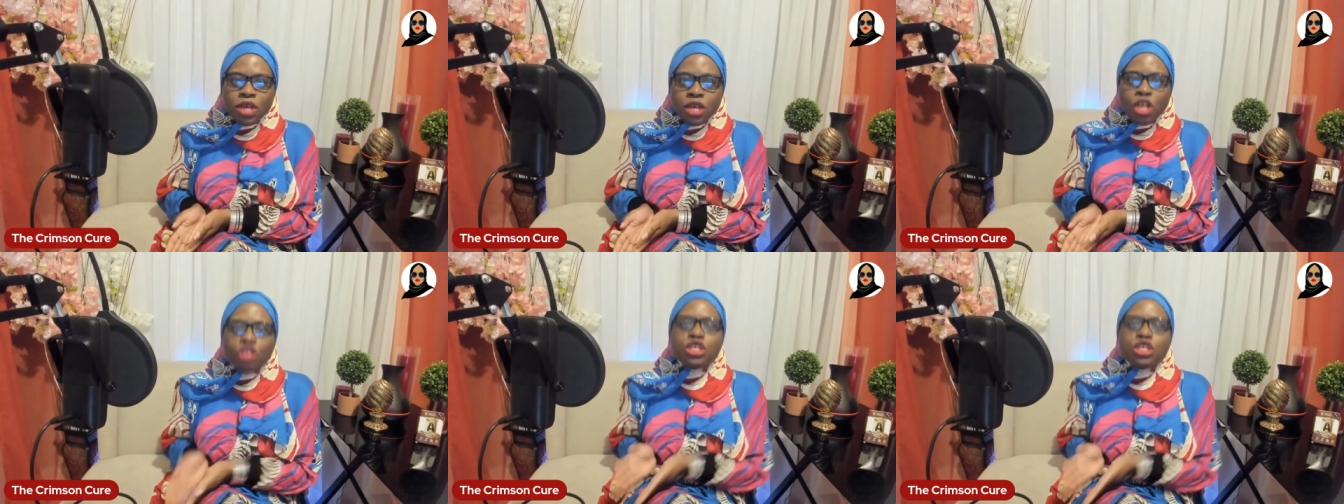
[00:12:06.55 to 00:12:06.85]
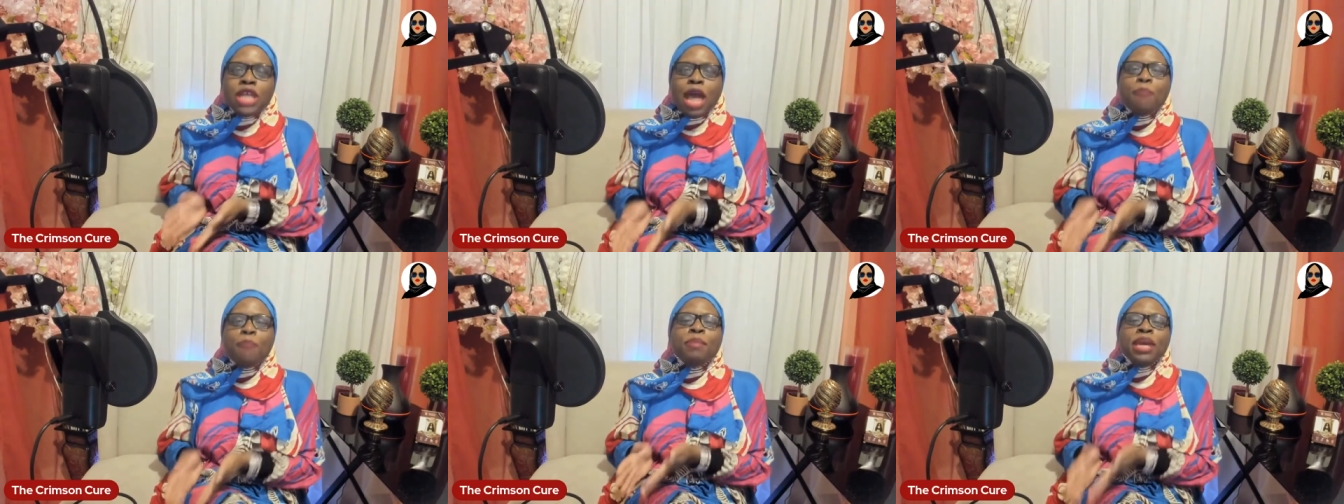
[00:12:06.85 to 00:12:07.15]
So
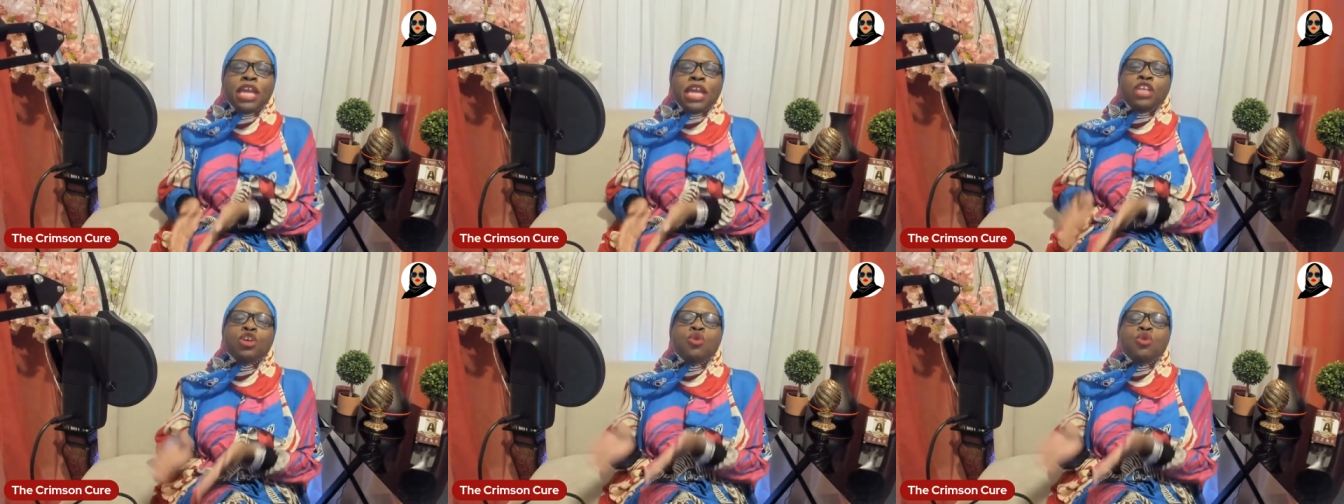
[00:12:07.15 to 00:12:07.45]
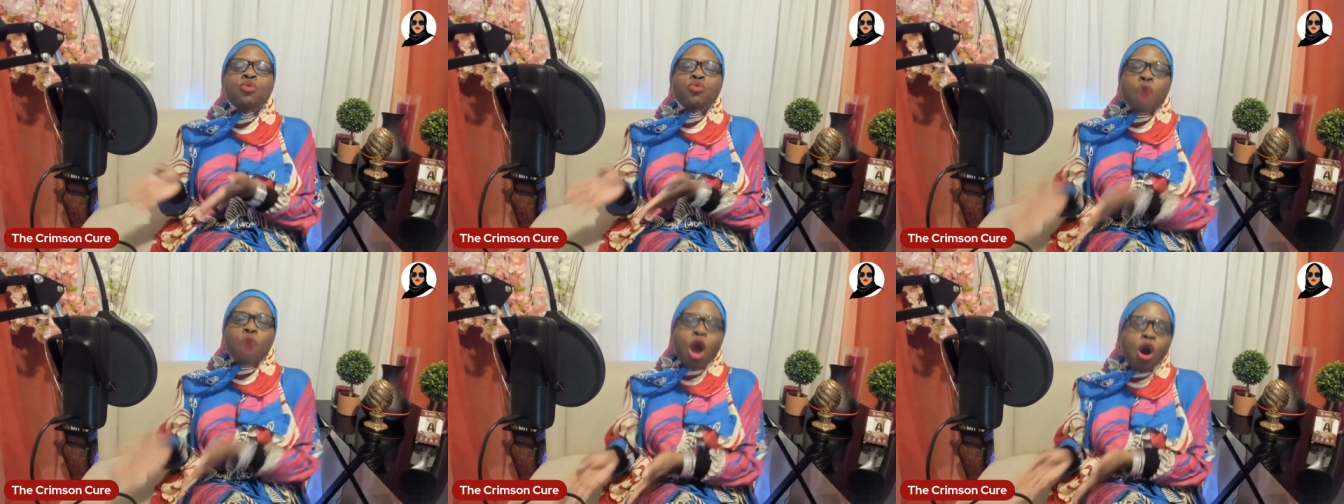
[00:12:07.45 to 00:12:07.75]
that means
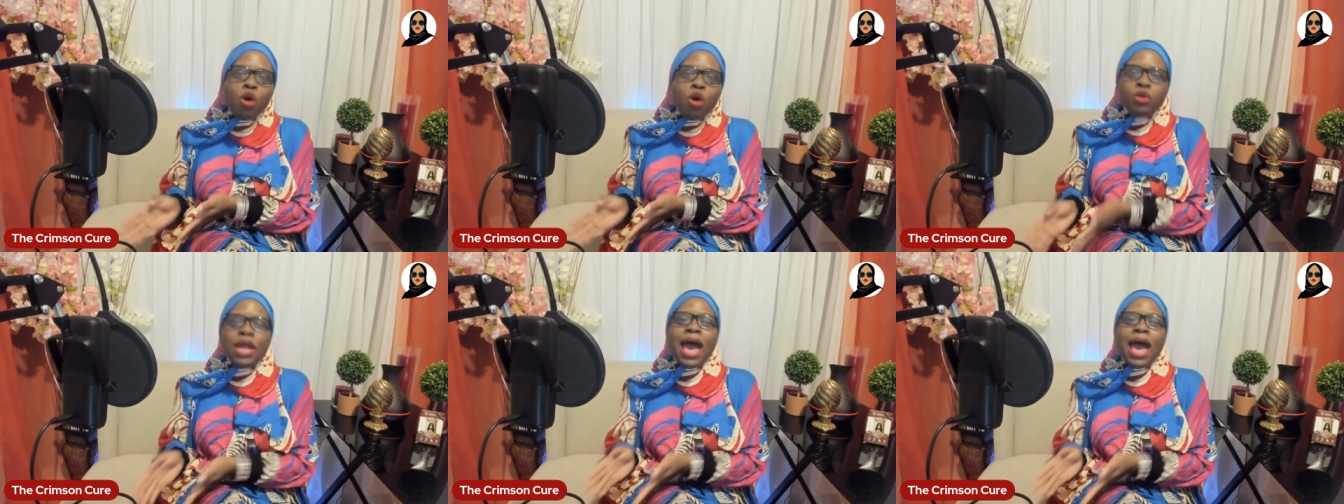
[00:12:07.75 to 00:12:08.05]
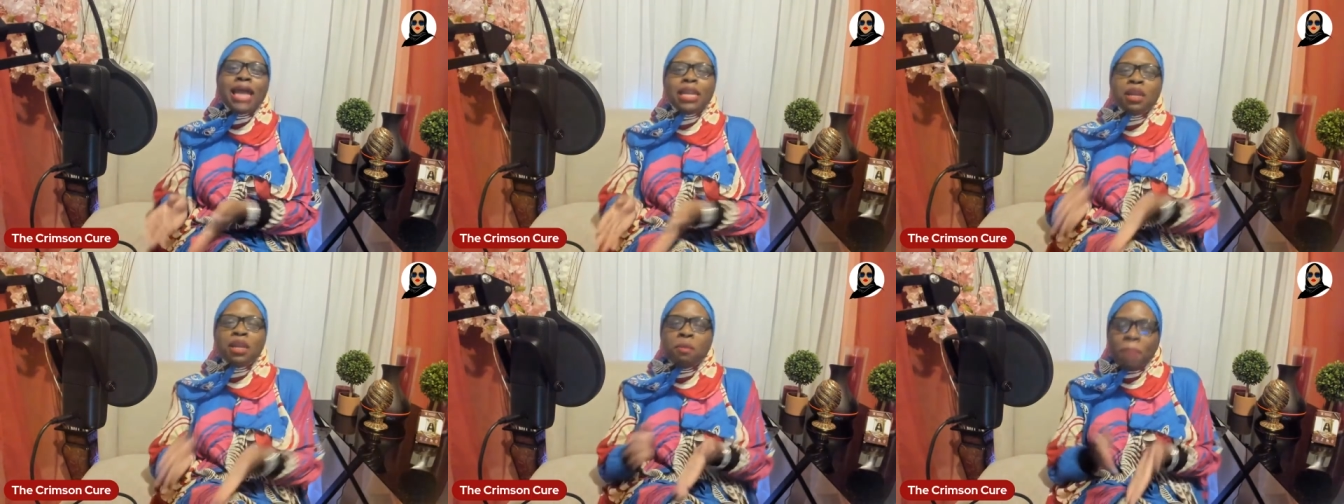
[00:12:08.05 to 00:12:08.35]
you rolled
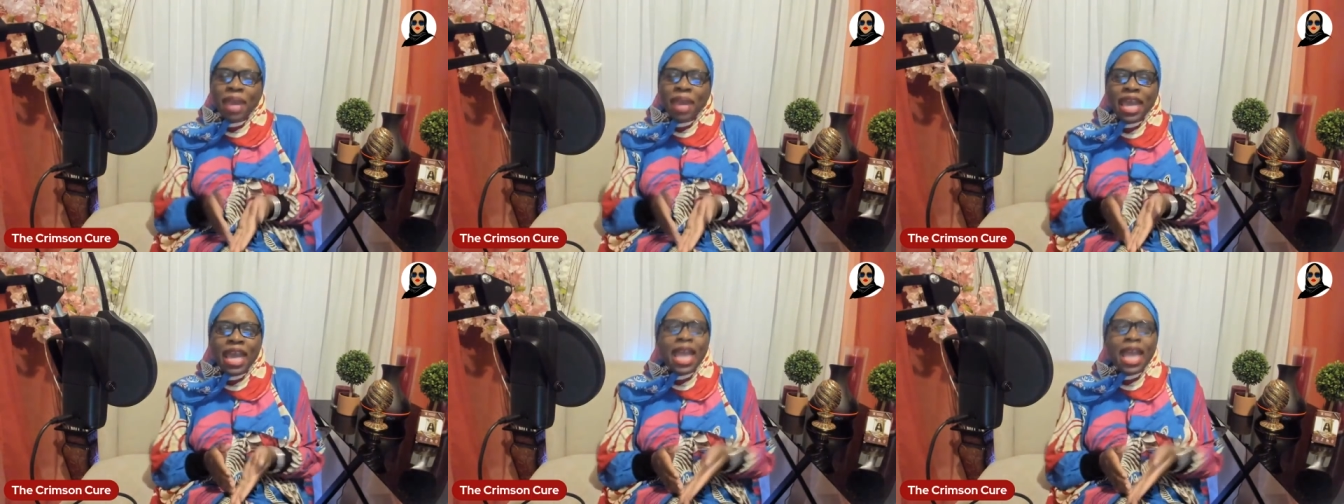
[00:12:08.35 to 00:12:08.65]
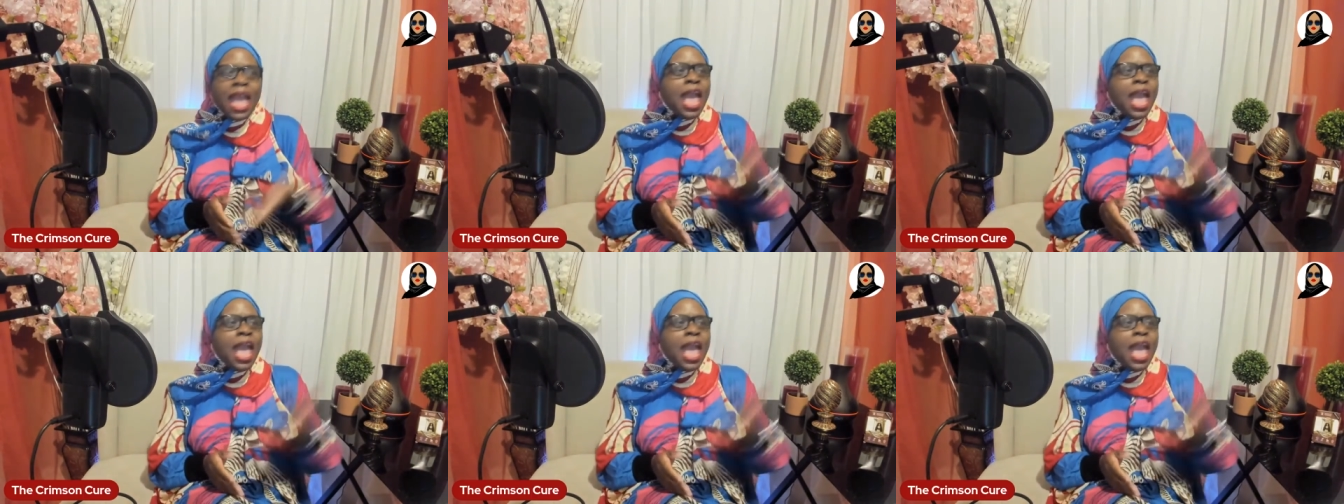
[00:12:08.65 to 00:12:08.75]
out of the bed